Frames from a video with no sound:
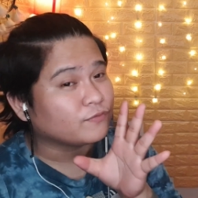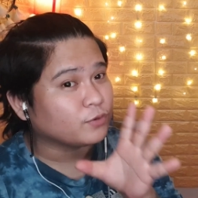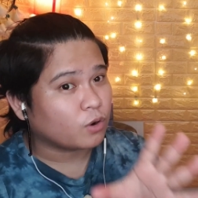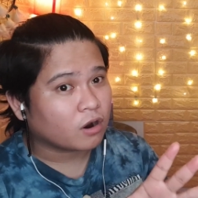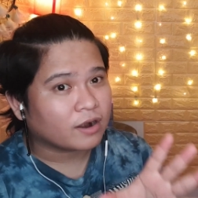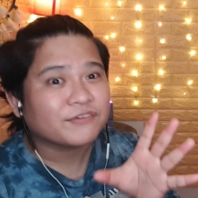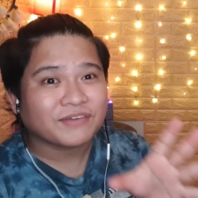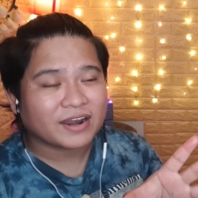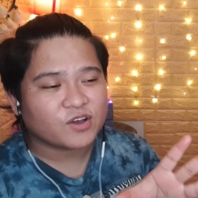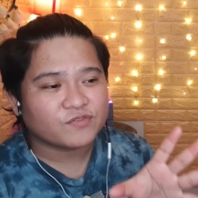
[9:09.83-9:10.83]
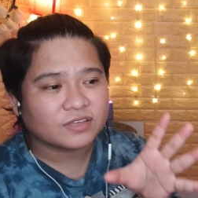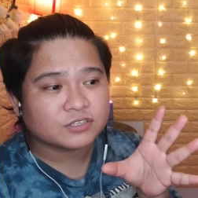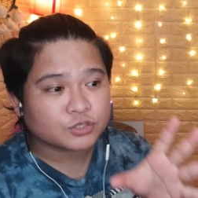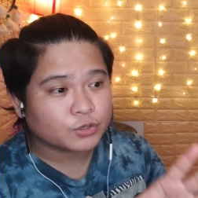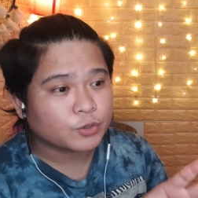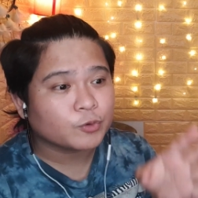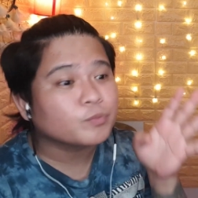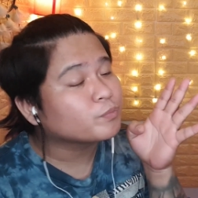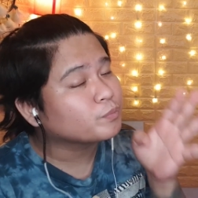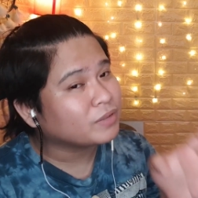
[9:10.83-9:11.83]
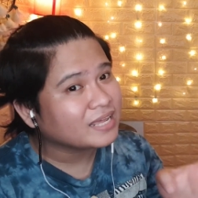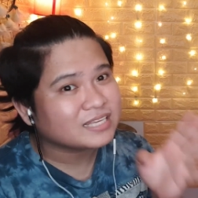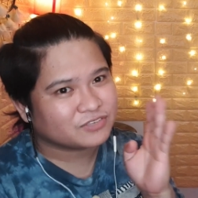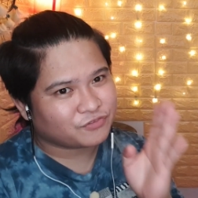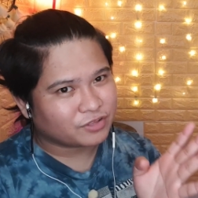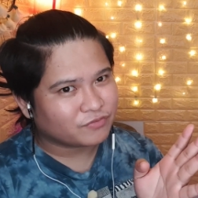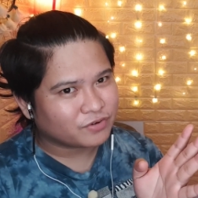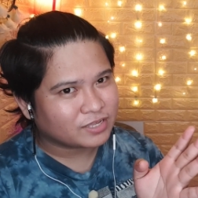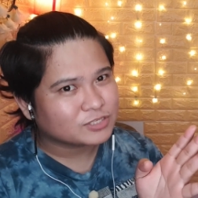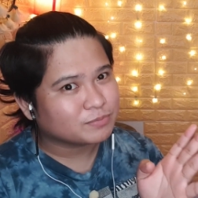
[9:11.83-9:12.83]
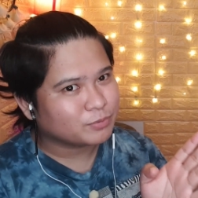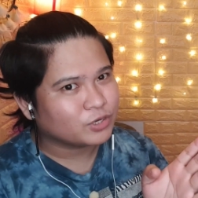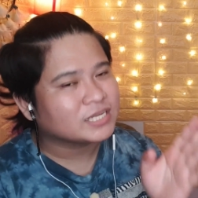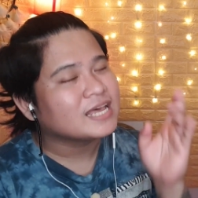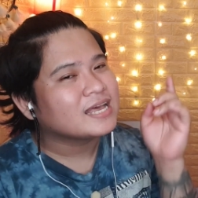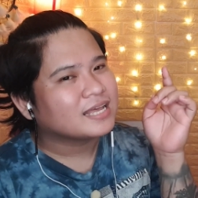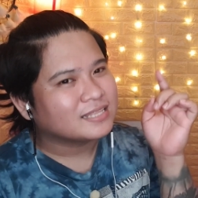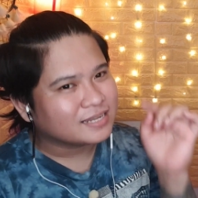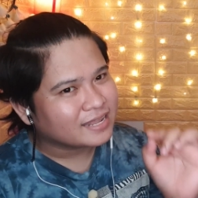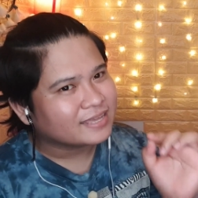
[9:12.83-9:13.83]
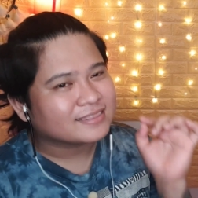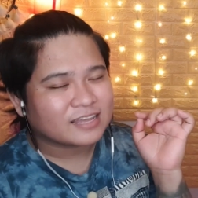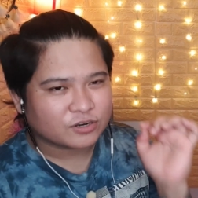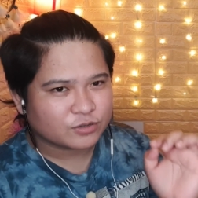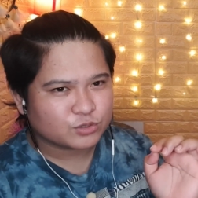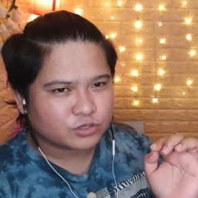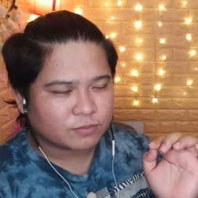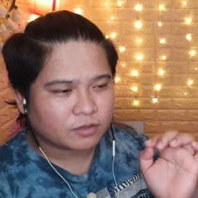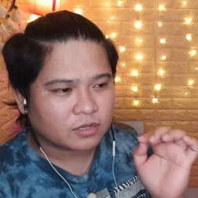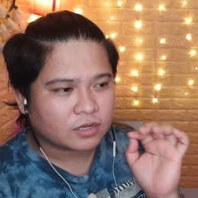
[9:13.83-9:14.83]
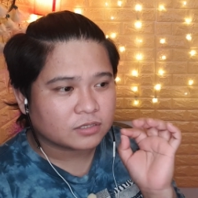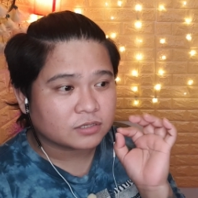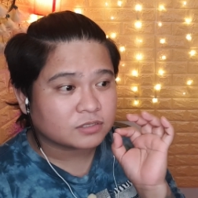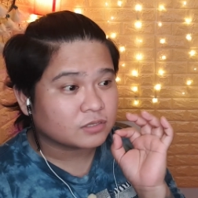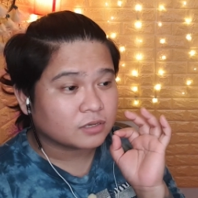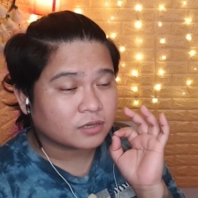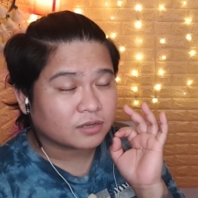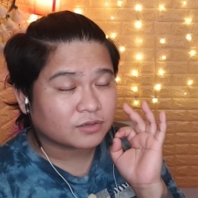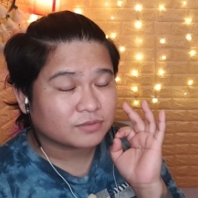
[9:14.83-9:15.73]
if you are a fan of these two please feel free to put the link down the, uh, the, the